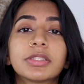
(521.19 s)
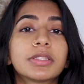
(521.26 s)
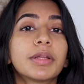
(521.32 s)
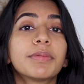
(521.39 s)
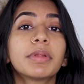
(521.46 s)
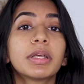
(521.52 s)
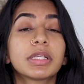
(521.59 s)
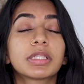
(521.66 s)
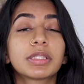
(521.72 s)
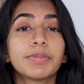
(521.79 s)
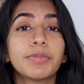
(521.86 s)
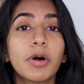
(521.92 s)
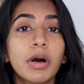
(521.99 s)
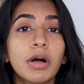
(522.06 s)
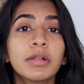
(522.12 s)
just something
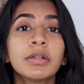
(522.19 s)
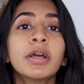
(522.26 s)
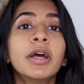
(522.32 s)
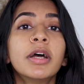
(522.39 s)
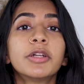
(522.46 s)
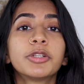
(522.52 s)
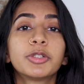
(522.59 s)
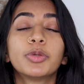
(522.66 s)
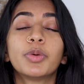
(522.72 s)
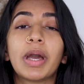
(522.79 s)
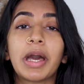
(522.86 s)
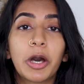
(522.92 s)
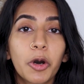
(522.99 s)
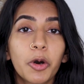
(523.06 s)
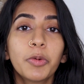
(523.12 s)
small to
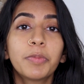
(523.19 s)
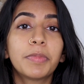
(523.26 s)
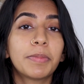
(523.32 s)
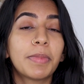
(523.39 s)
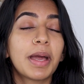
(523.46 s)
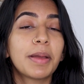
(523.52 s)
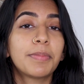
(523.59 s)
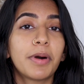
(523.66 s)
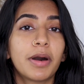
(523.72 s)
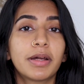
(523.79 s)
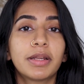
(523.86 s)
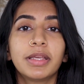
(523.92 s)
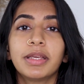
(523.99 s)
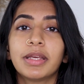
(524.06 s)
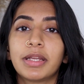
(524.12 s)
help my
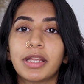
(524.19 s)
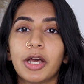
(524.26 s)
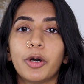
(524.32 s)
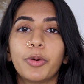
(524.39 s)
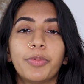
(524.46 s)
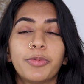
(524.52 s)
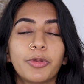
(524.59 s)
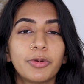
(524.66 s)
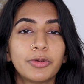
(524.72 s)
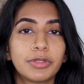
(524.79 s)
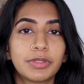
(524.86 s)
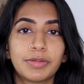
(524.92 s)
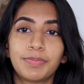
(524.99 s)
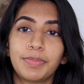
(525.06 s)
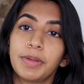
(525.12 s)
body and help those